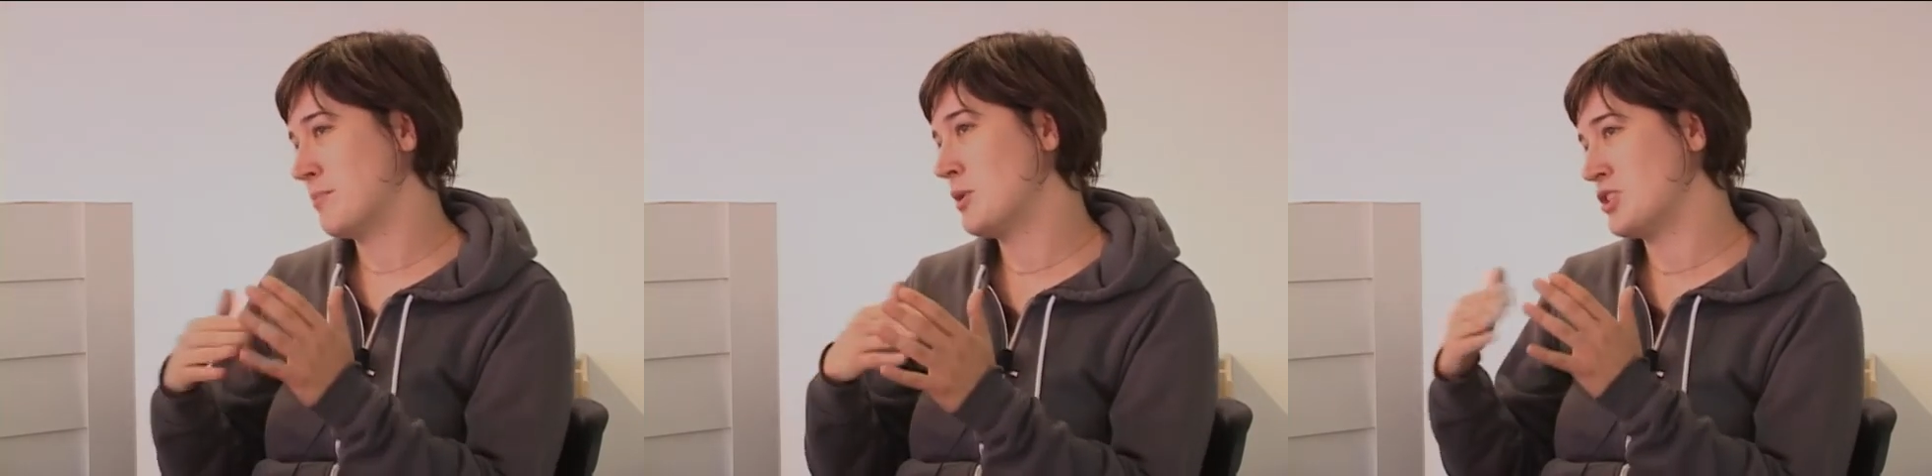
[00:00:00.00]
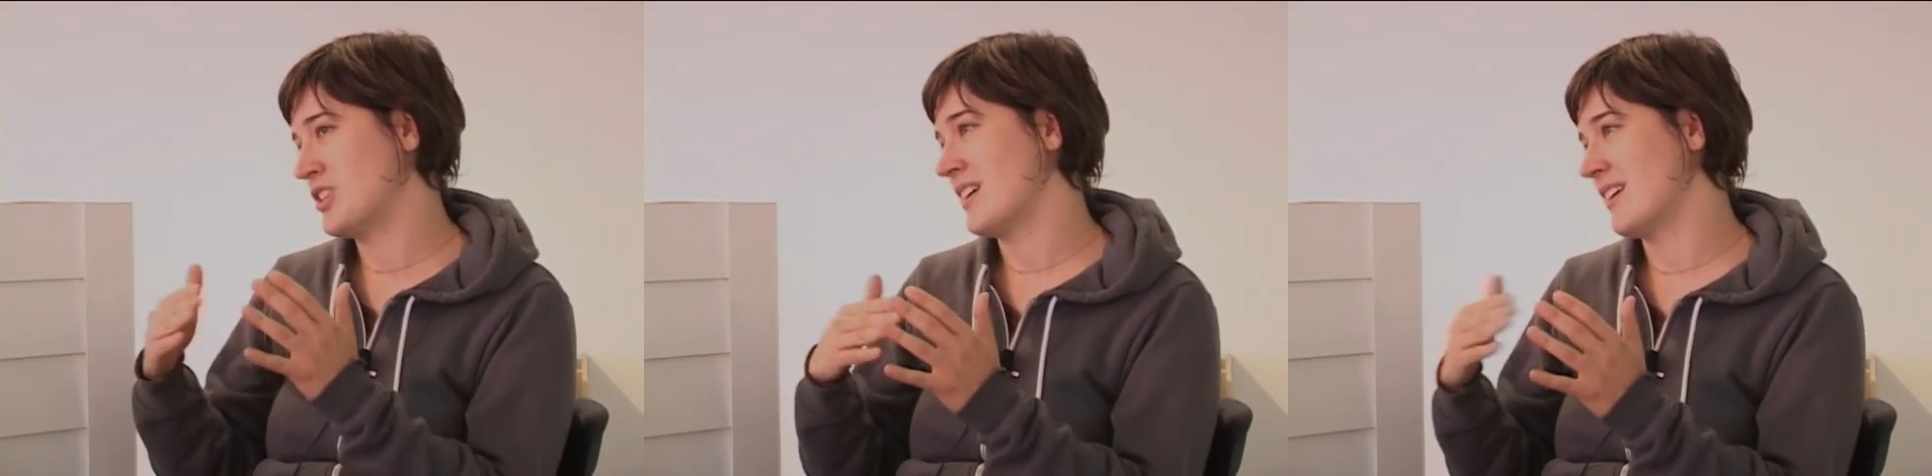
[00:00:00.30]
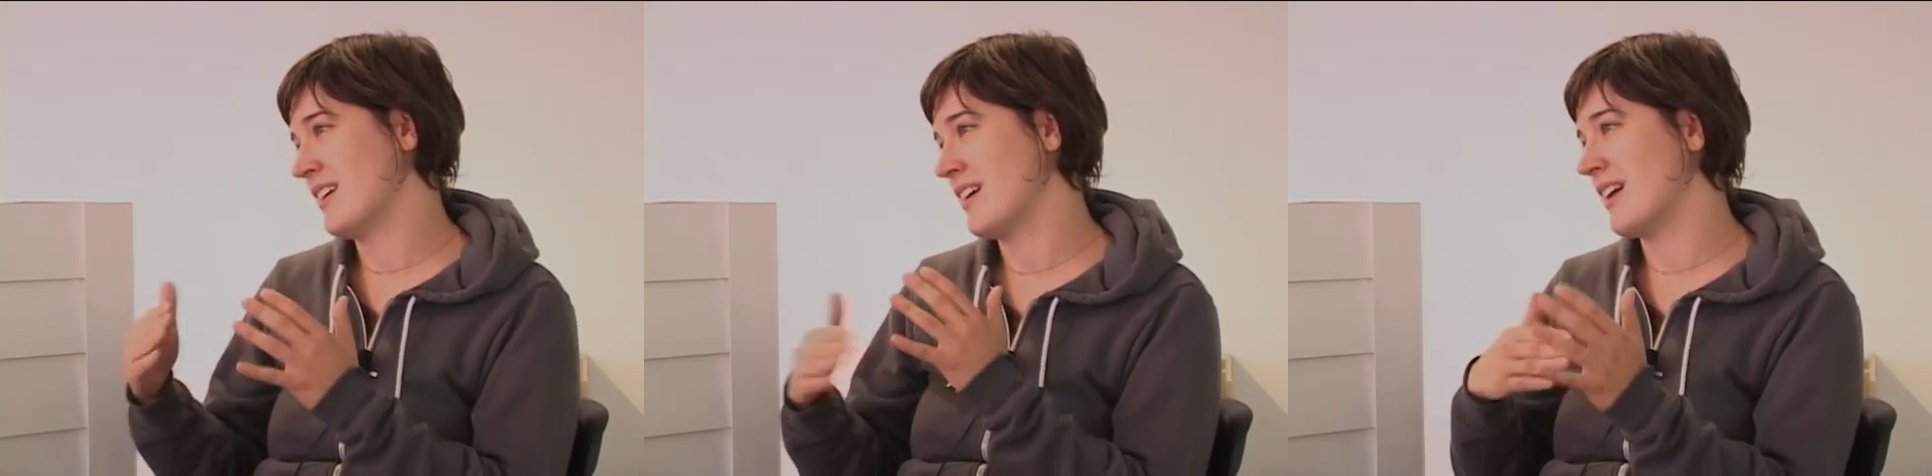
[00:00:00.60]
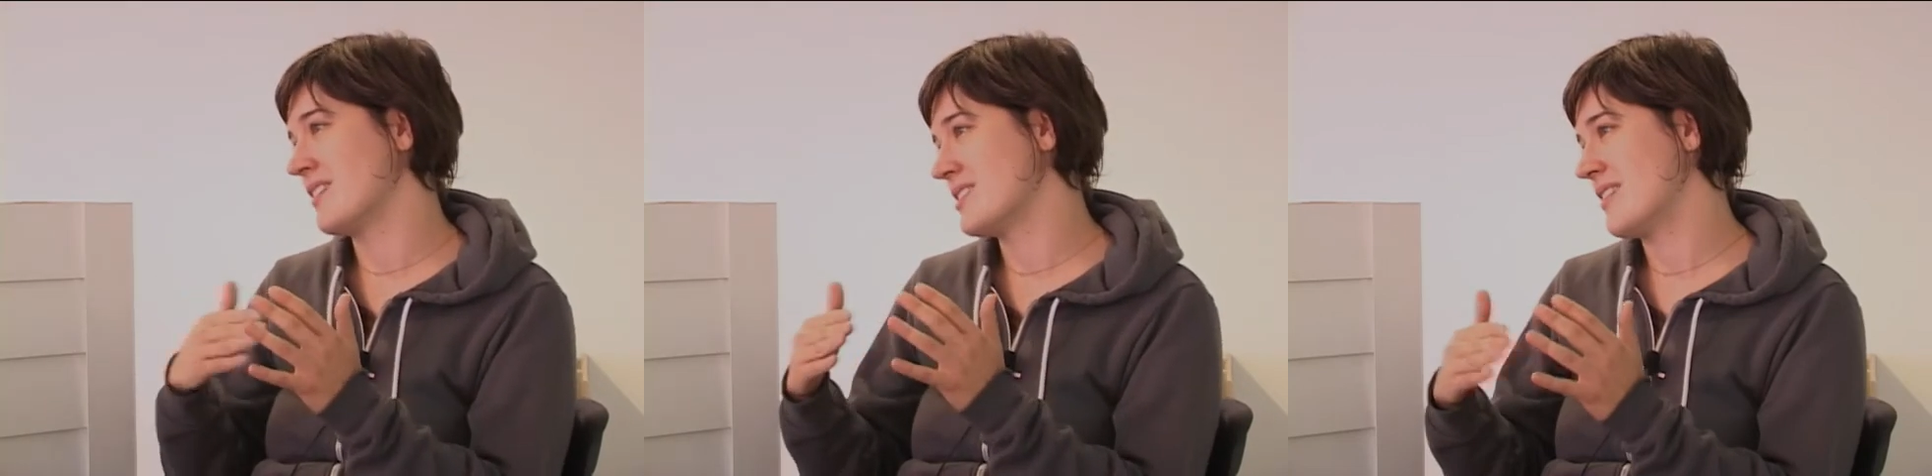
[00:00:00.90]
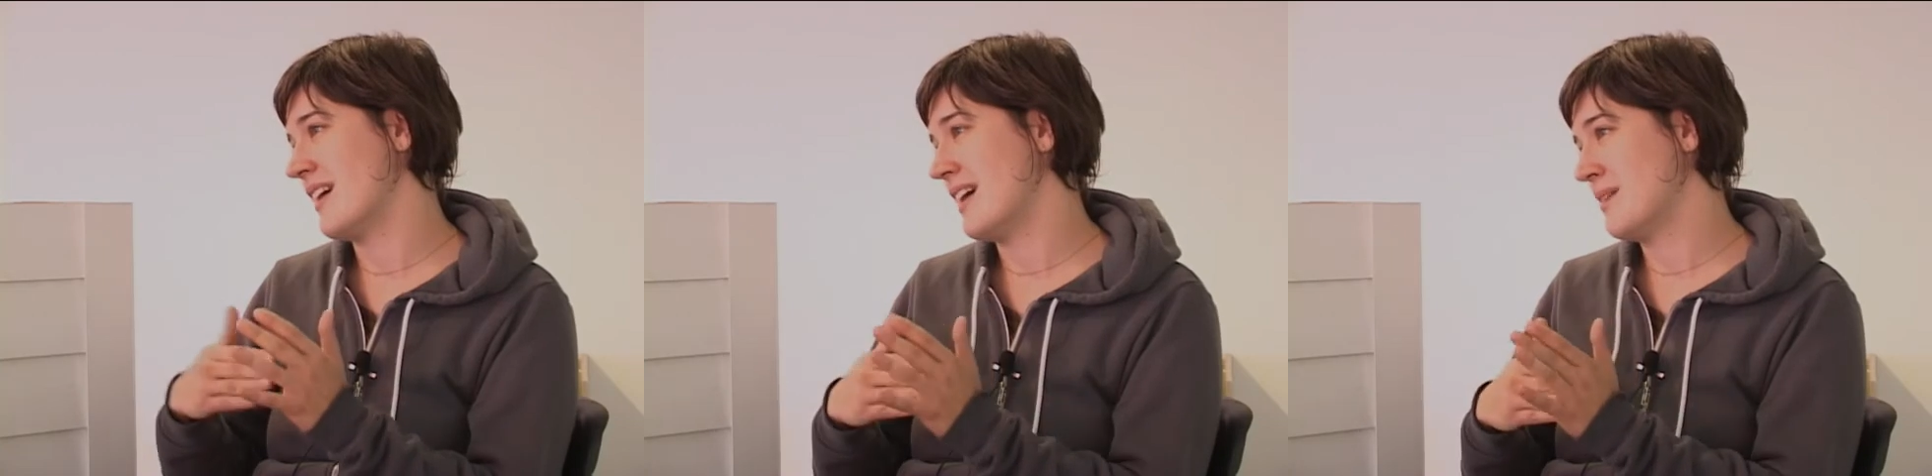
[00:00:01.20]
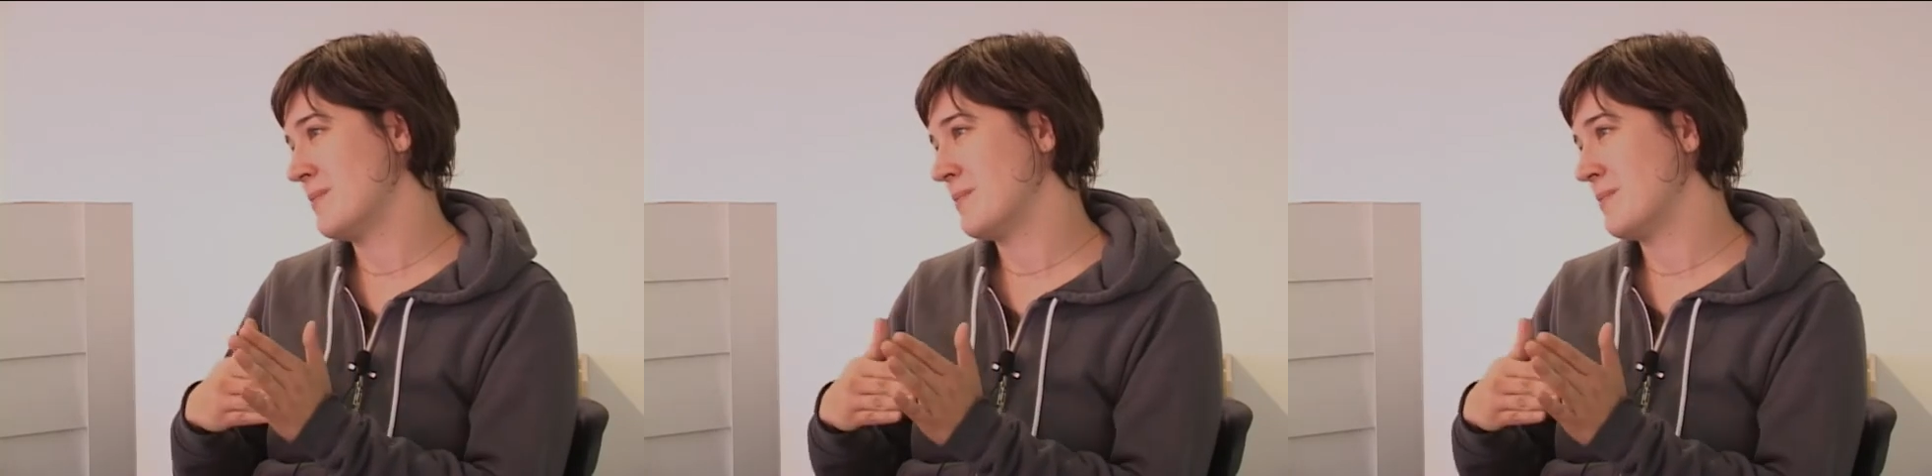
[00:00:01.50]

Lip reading: pushing against that.